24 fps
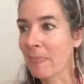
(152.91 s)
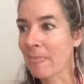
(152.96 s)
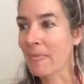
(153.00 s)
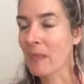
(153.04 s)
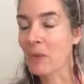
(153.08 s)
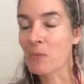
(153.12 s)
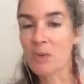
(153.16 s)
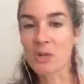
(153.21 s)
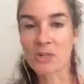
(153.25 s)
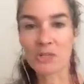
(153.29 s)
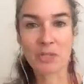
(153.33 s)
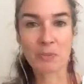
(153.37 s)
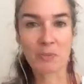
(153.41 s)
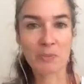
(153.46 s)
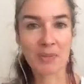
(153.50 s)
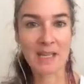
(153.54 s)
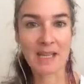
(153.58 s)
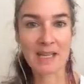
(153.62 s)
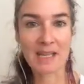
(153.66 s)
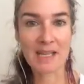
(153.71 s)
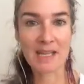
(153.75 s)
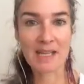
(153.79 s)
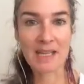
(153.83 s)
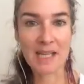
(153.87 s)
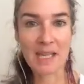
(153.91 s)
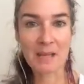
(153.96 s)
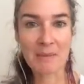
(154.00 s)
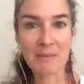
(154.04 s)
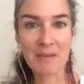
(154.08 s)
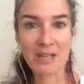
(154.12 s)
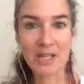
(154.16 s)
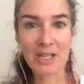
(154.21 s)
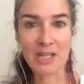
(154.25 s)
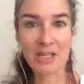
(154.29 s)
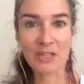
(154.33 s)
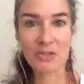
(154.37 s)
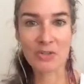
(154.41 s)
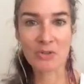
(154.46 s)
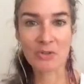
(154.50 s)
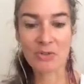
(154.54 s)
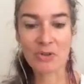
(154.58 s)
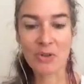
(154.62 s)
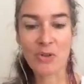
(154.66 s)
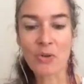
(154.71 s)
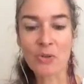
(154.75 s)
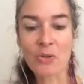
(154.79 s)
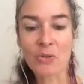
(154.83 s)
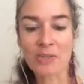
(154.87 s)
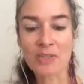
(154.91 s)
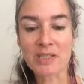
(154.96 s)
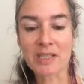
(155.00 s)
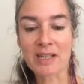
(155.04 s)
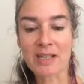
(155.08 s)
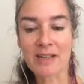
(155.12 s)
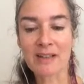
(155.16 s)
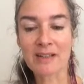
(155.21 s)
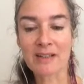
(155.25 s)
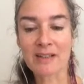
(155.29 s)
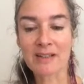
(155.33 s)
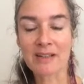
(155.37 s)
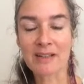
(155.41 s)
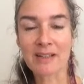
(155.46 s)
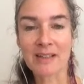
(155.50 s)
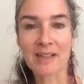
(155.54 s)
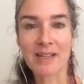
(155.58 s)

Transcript: worshipping an image or an altar.